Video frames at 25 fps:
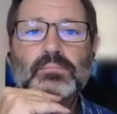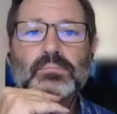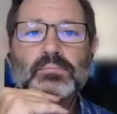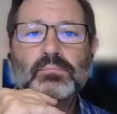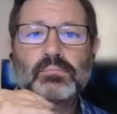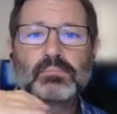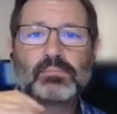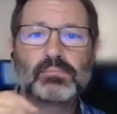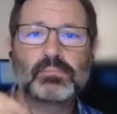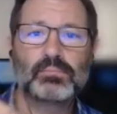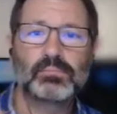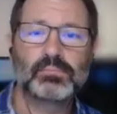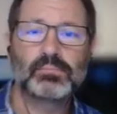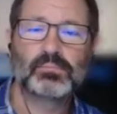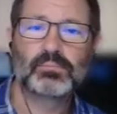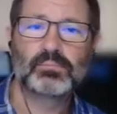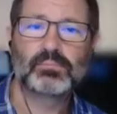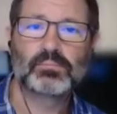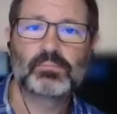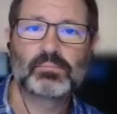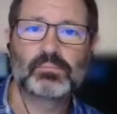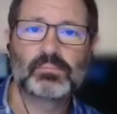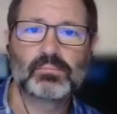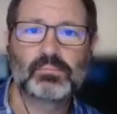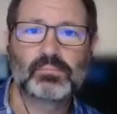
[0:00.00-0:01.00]

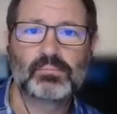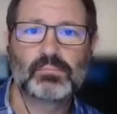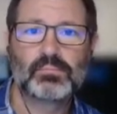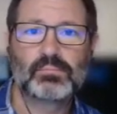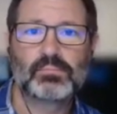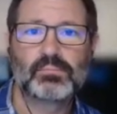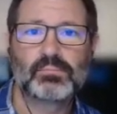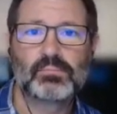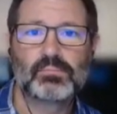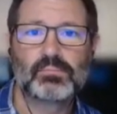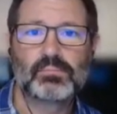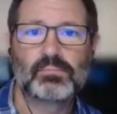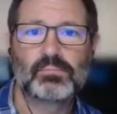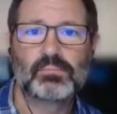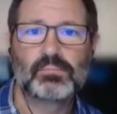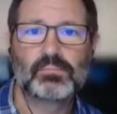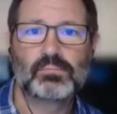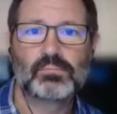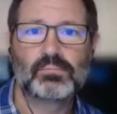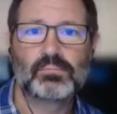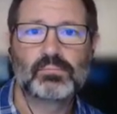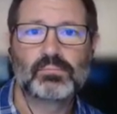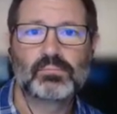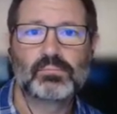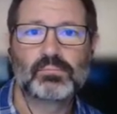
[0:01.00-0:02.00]

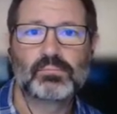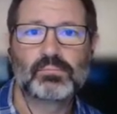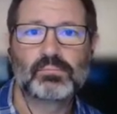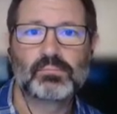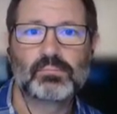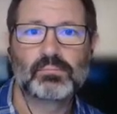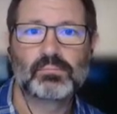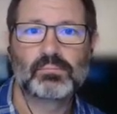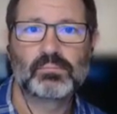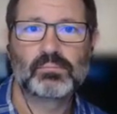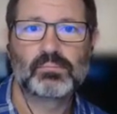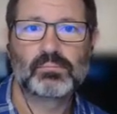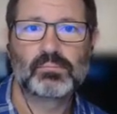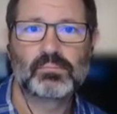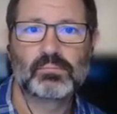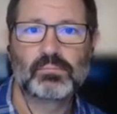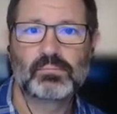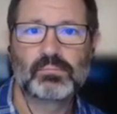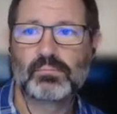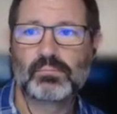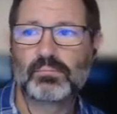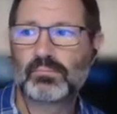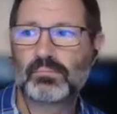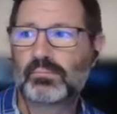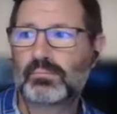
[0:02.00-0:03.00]

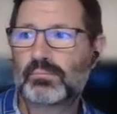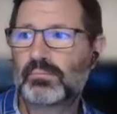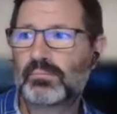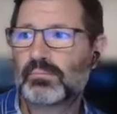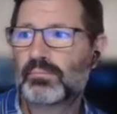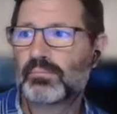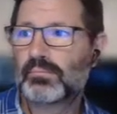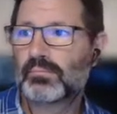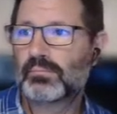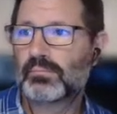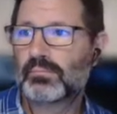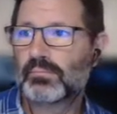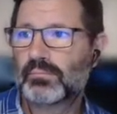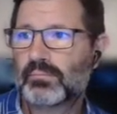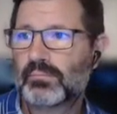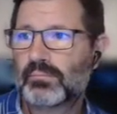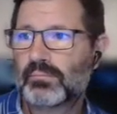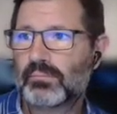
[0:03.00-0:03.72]
(not speaking)